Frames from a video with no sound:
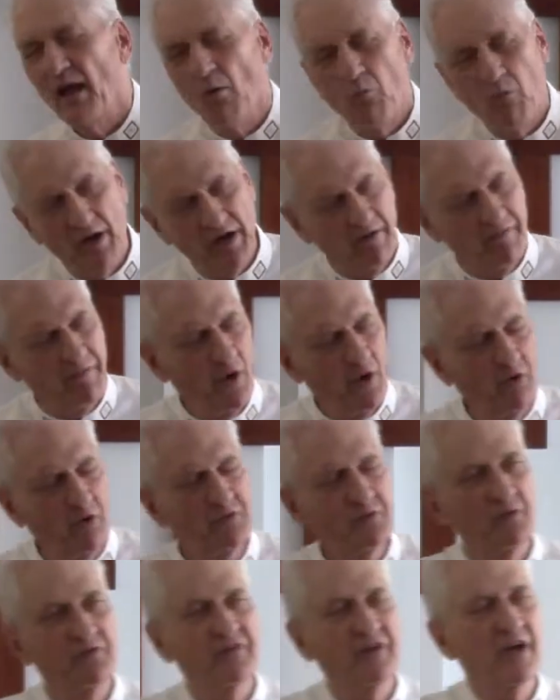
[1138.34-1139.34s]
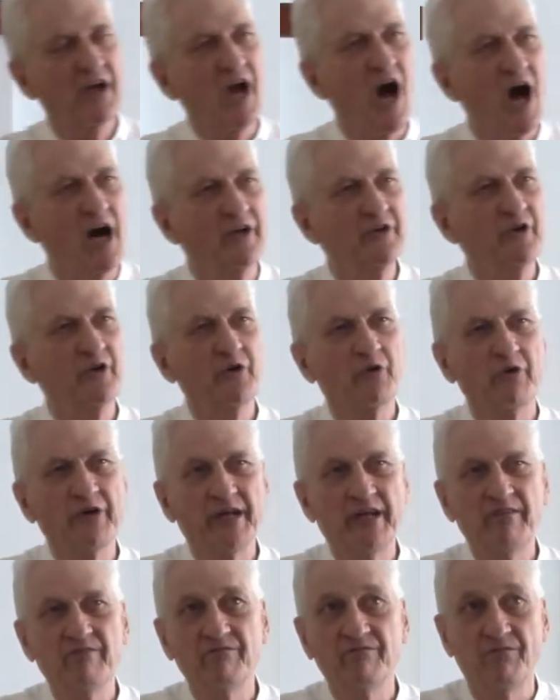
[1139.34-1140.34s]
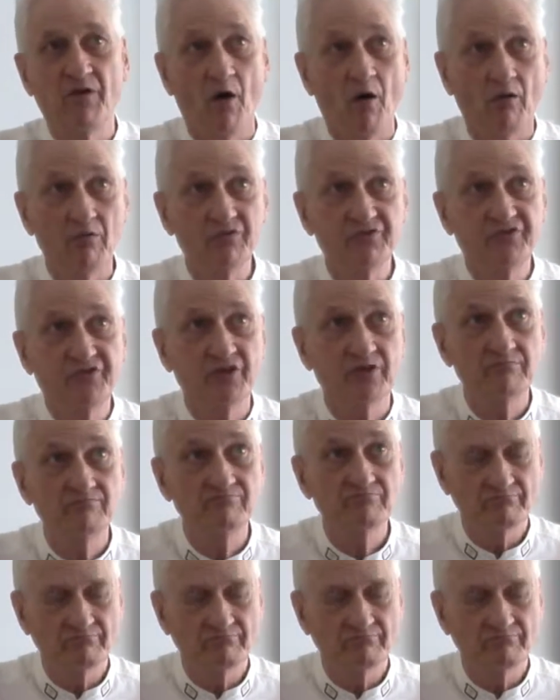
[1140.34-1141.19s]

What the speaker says: One of those was a concrete vault.